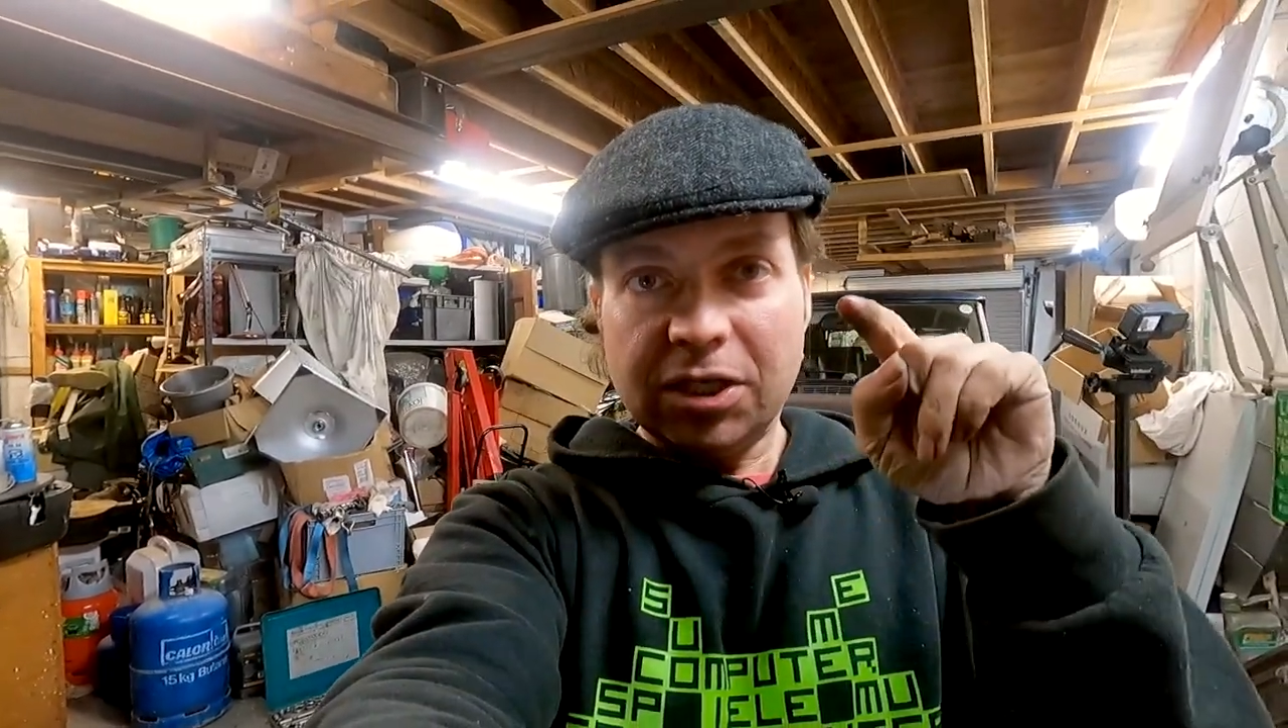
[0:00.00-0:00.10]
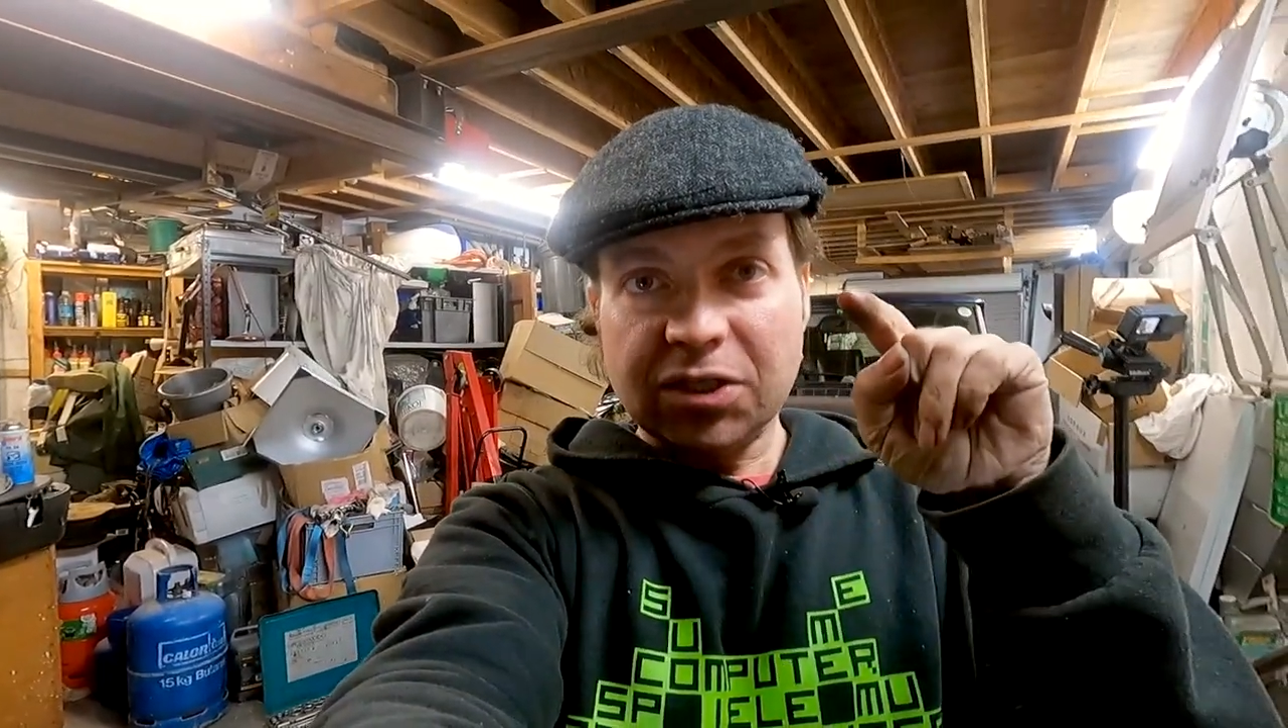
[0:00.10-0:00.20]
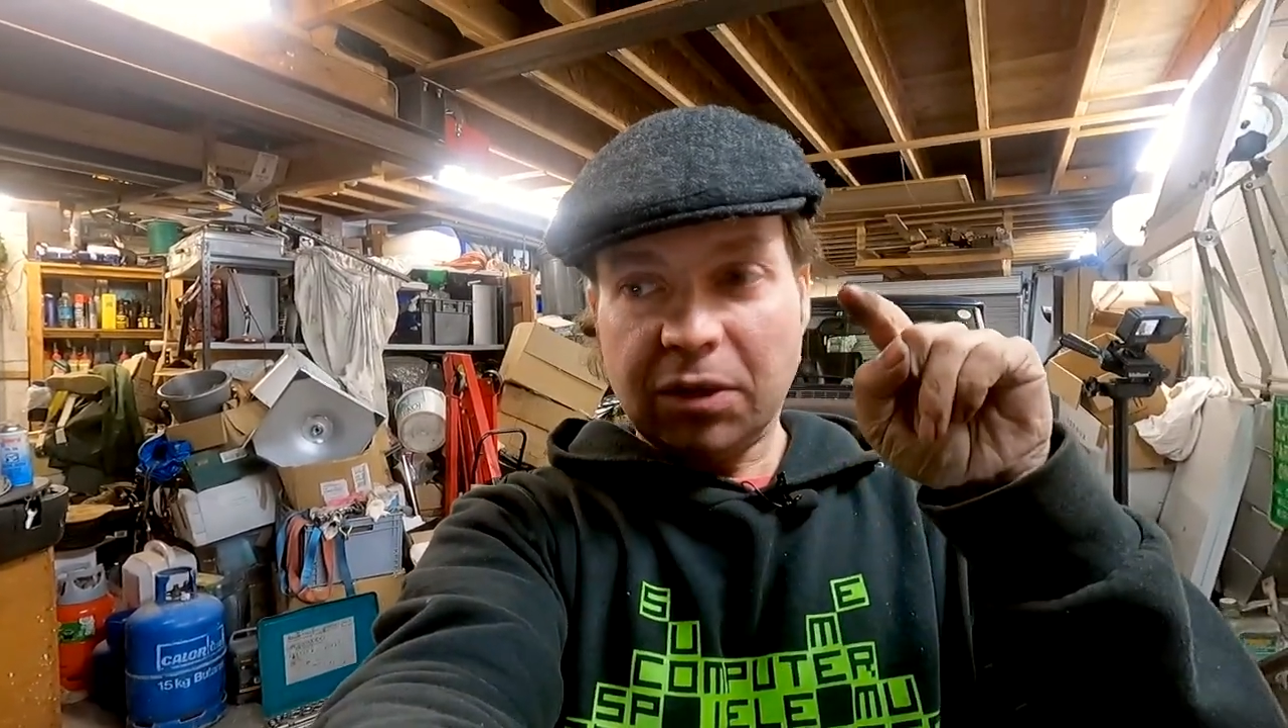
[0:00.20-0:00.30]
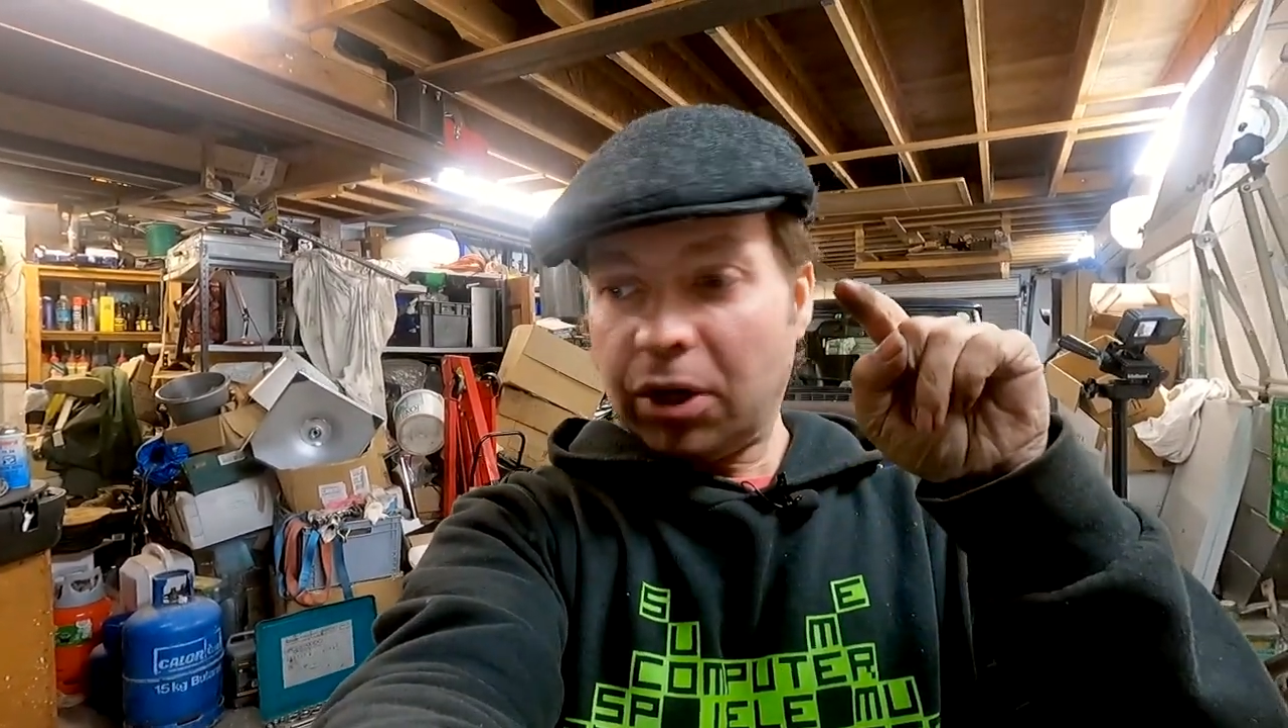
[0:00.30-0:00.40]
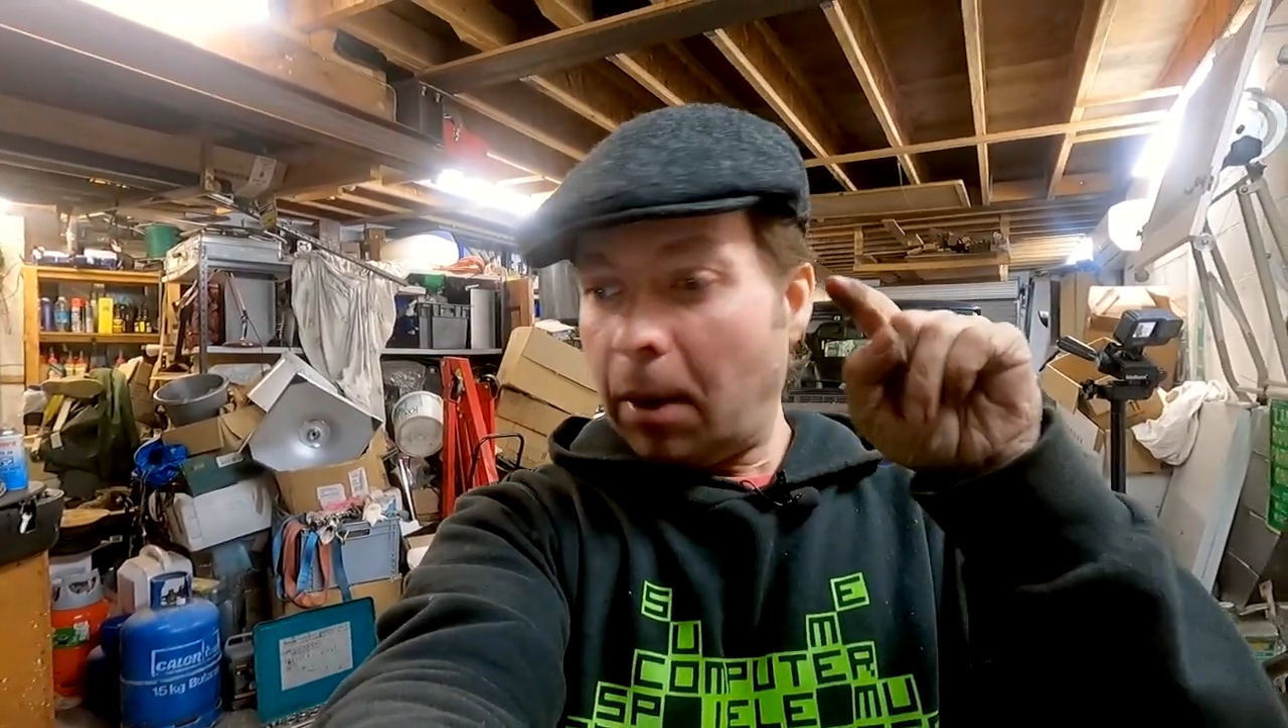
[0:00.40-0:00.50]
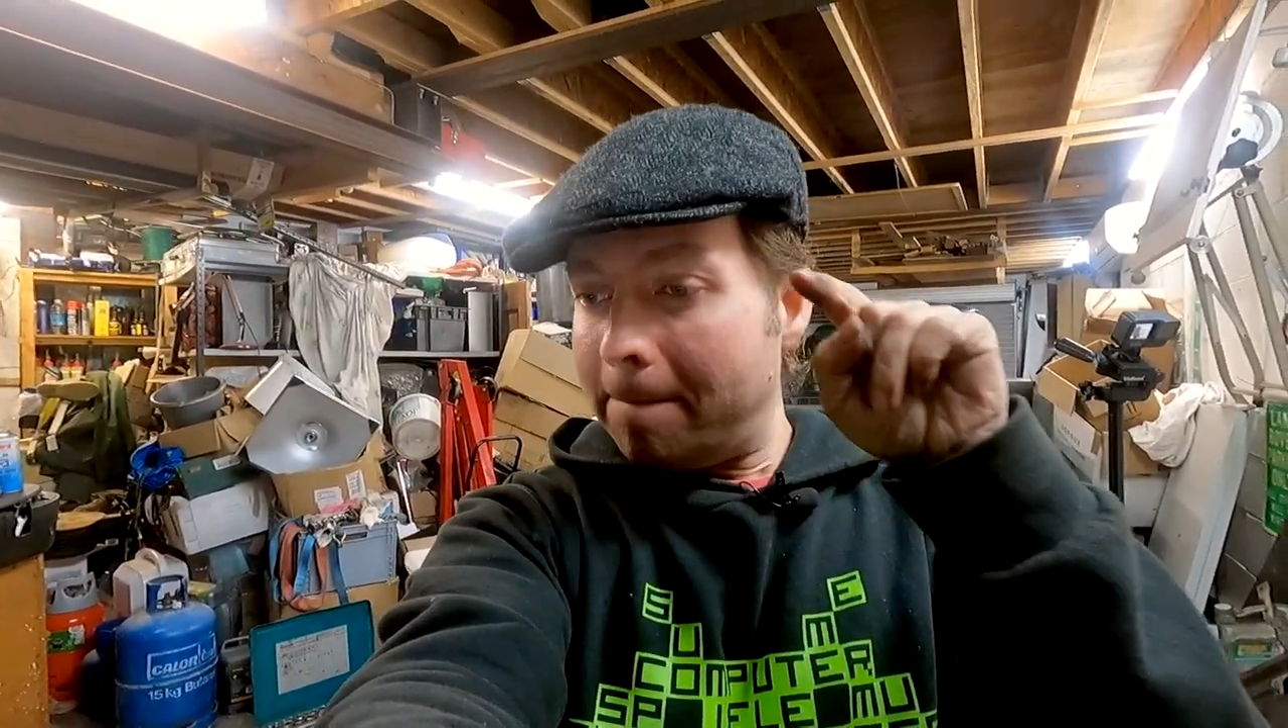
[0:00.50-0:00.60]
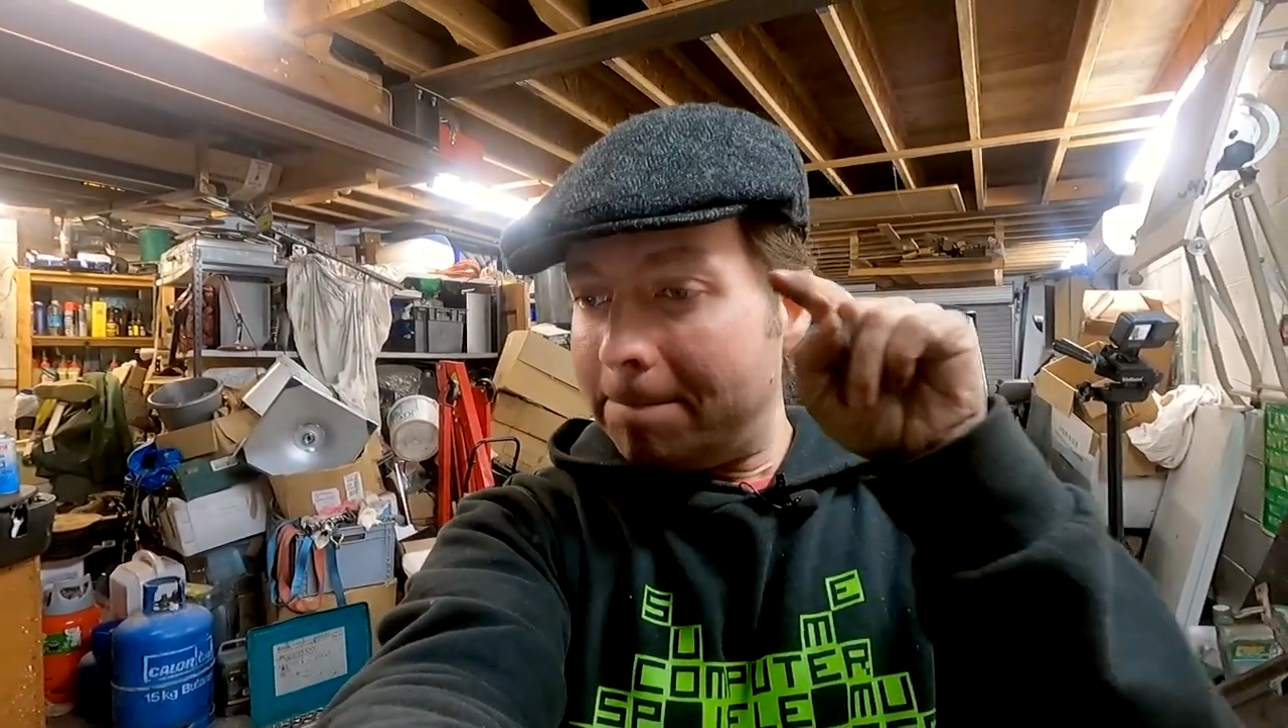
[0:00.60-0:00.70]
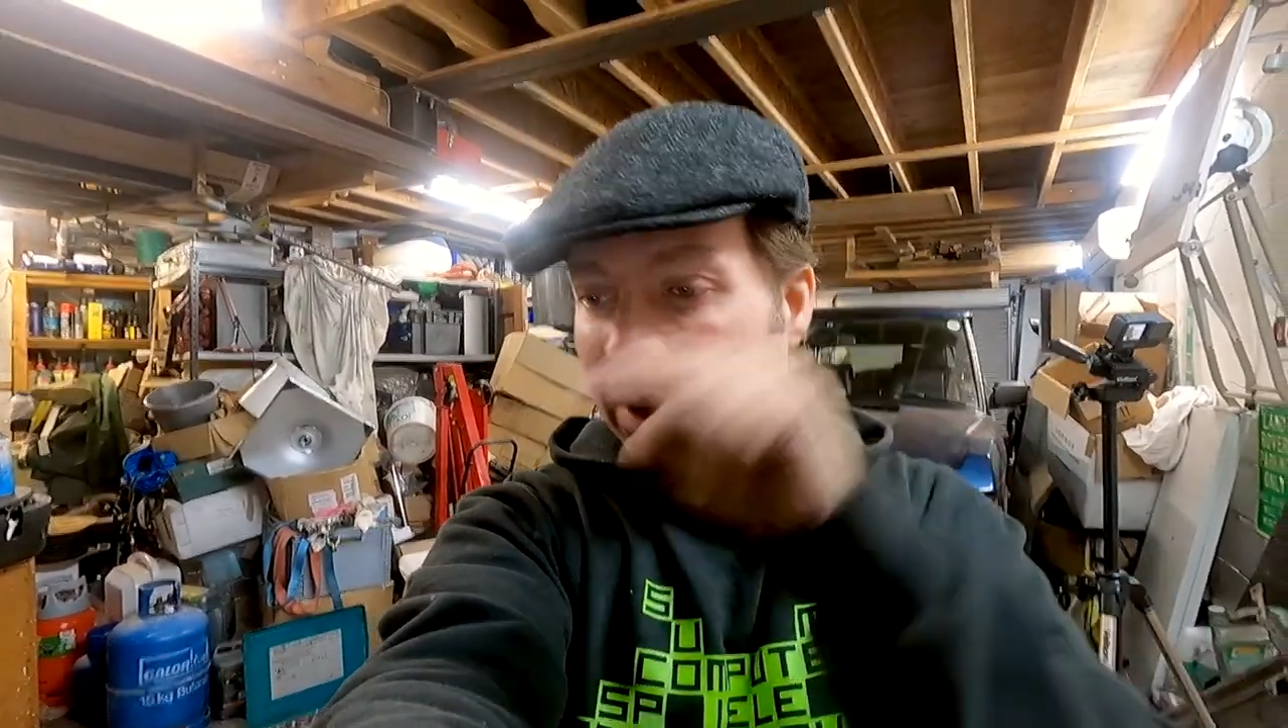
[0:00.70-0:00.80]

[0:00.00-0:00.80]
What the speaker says: so I'm gonna